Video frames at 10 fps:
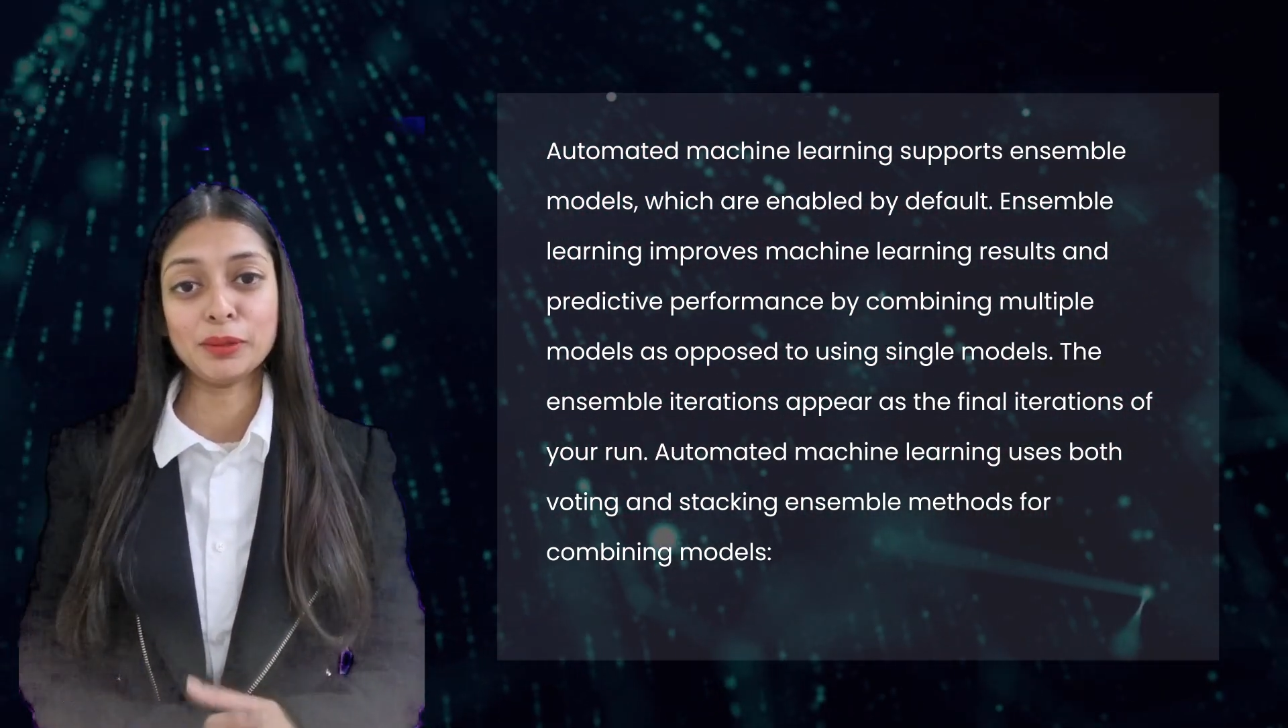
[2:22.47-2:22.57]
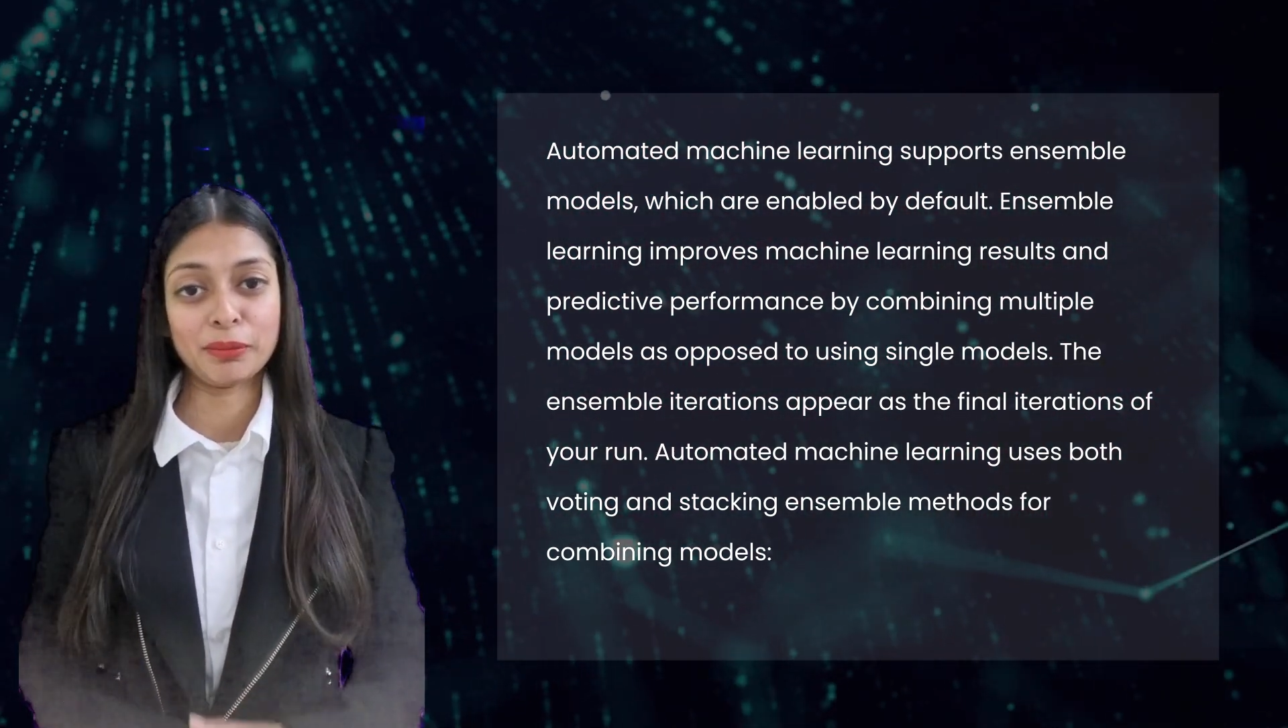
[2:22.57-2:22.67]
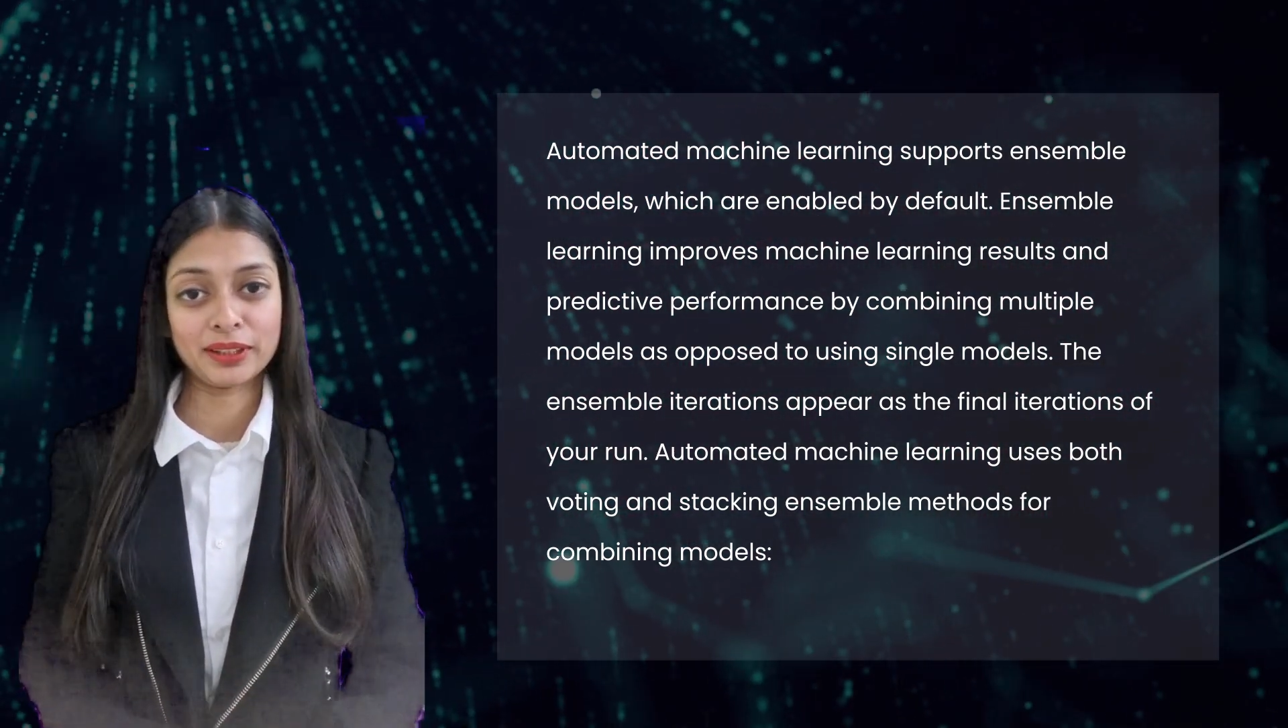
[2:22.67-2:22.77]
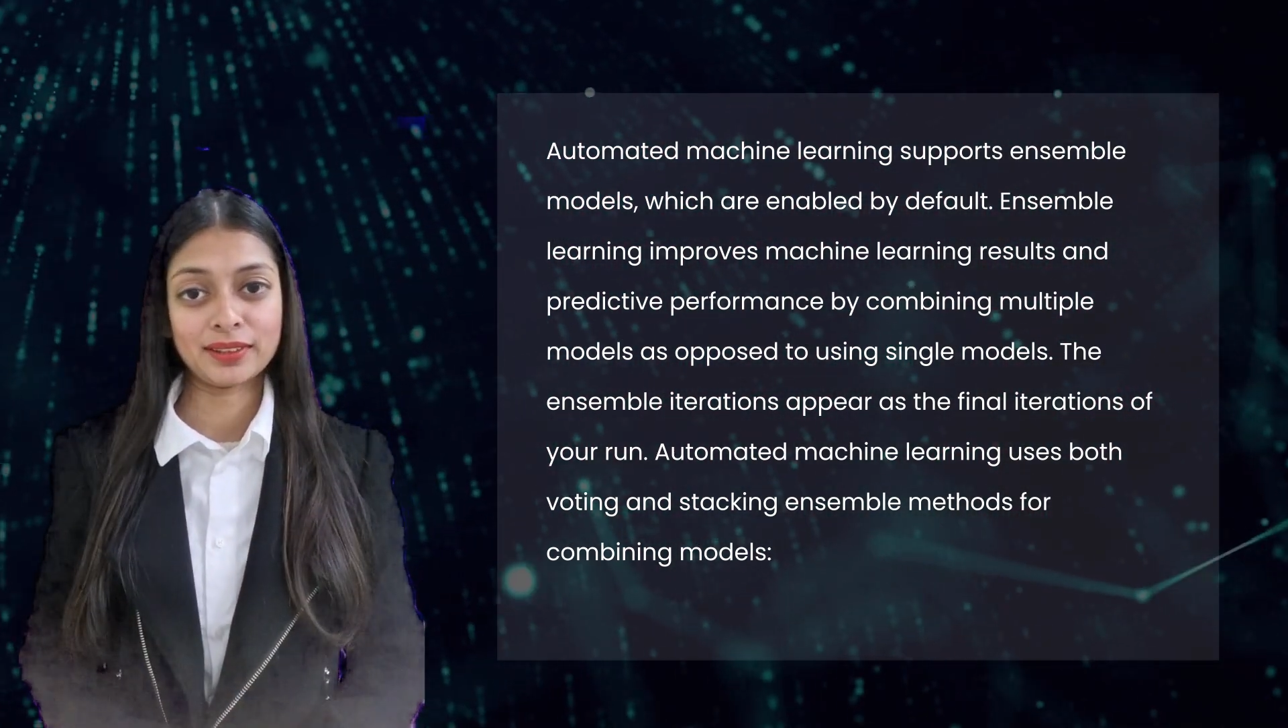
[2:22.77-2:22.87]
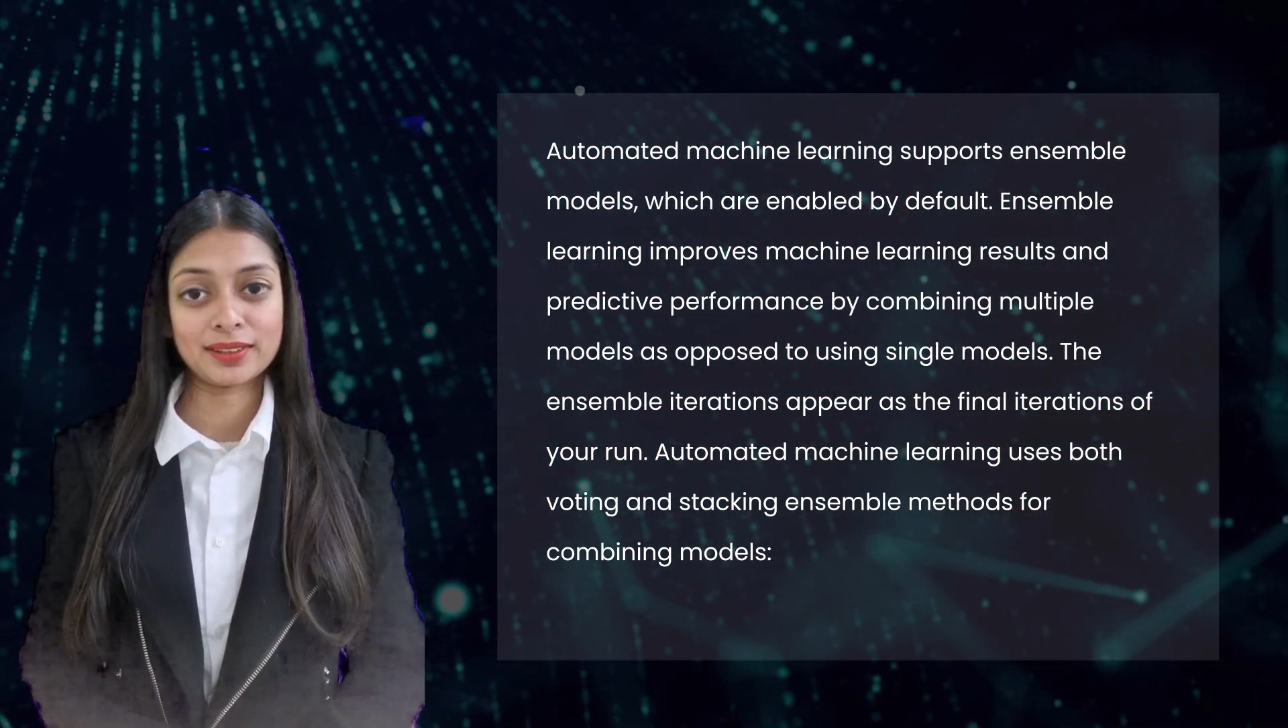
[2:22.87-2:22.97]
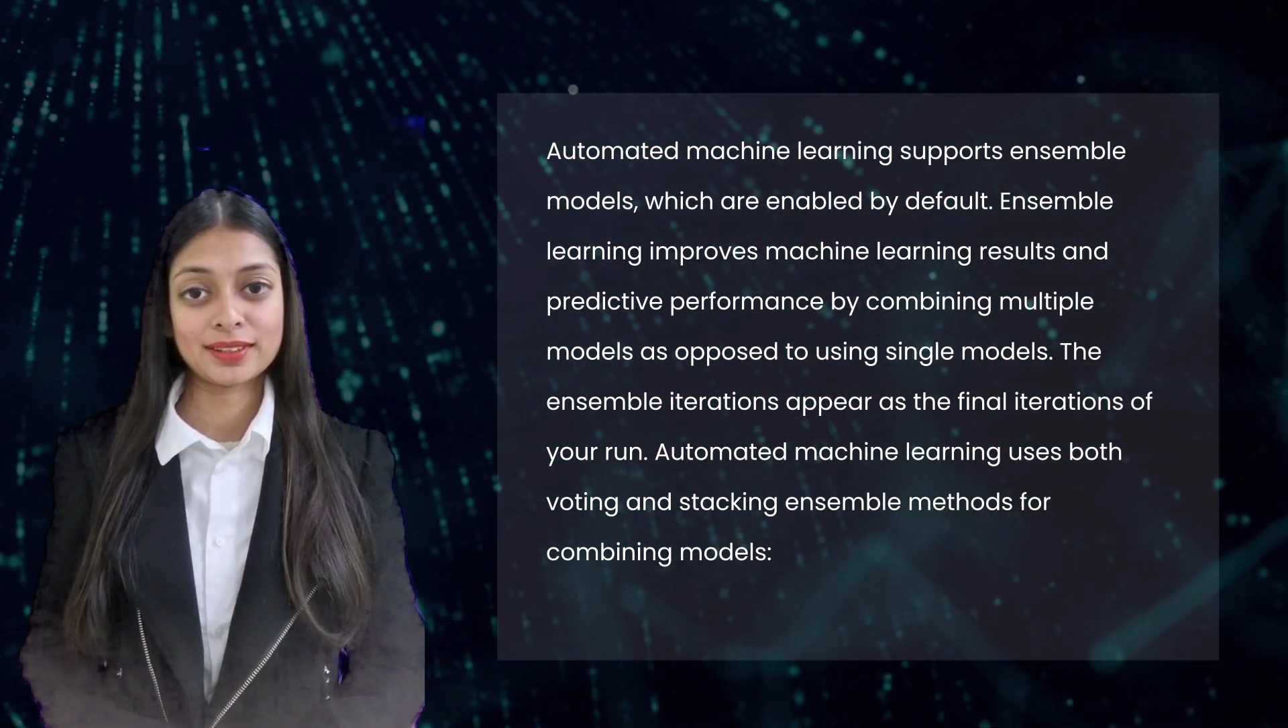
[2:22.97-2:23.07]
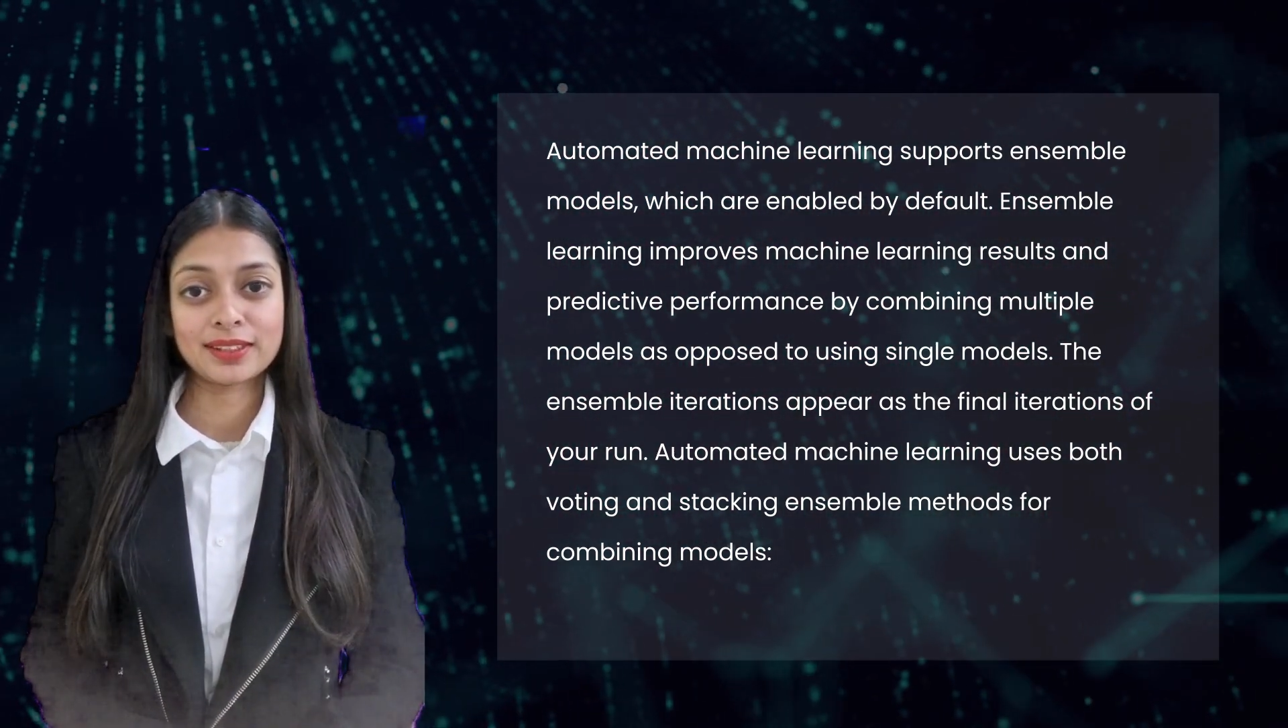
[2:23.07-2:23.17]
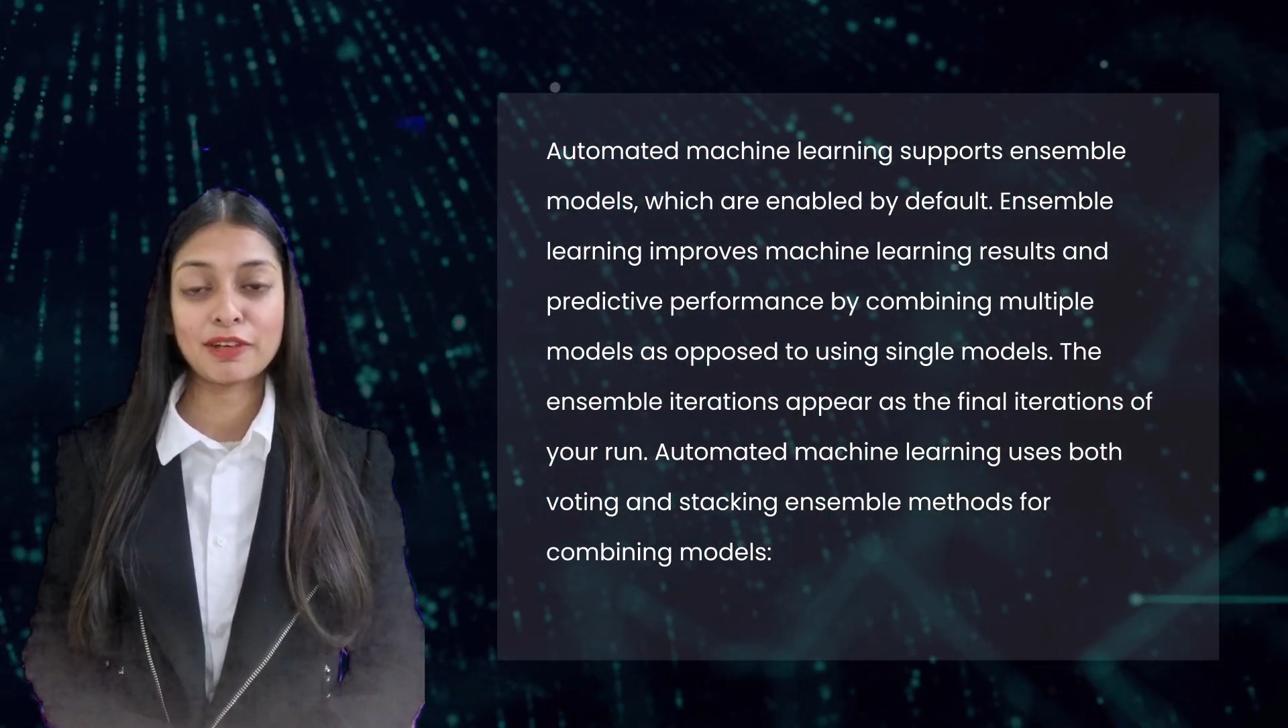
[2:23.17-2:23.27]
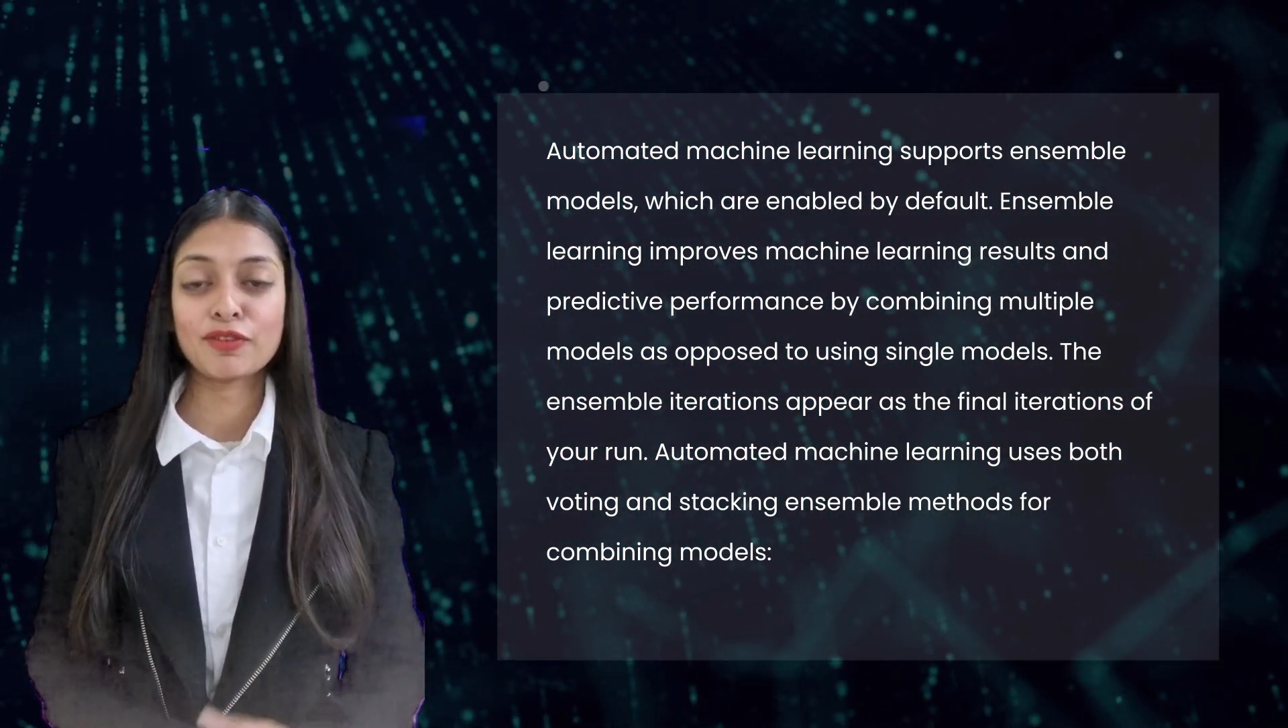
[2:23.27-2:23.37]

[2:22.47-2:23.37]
methods